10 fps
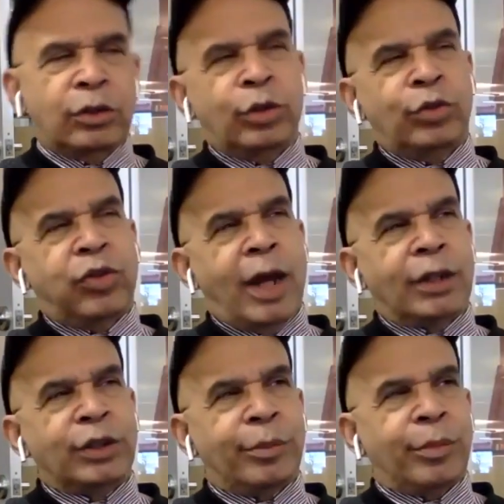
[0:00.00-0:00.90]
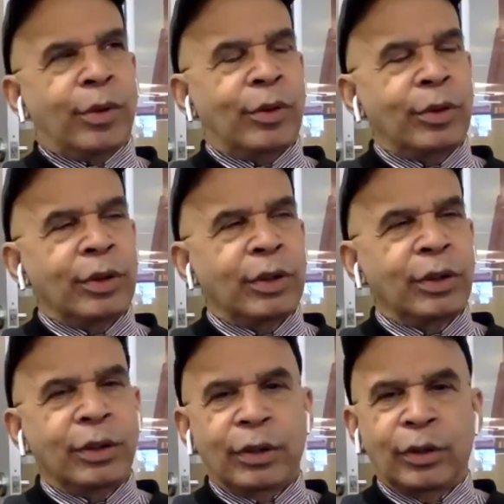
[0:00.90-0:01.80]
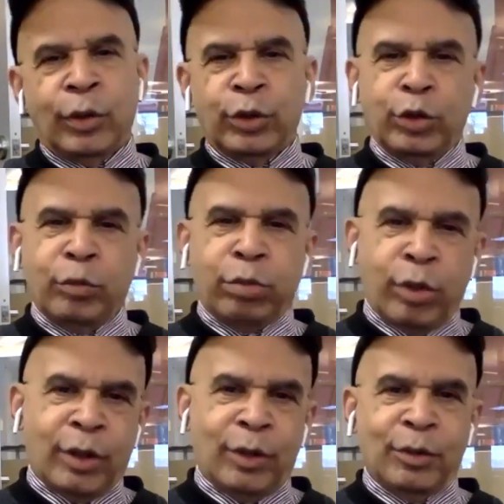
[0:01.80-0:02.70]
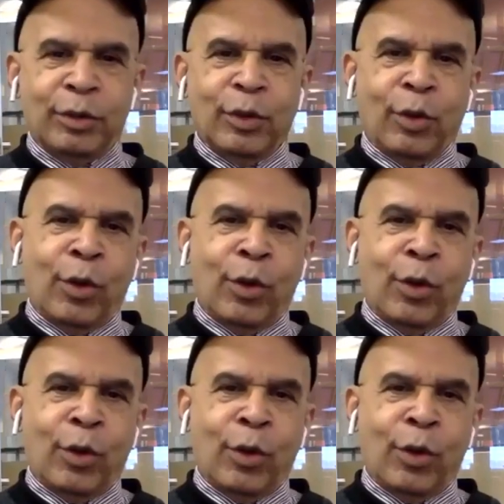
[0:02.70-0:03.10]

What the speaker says: too flexible or too brittle?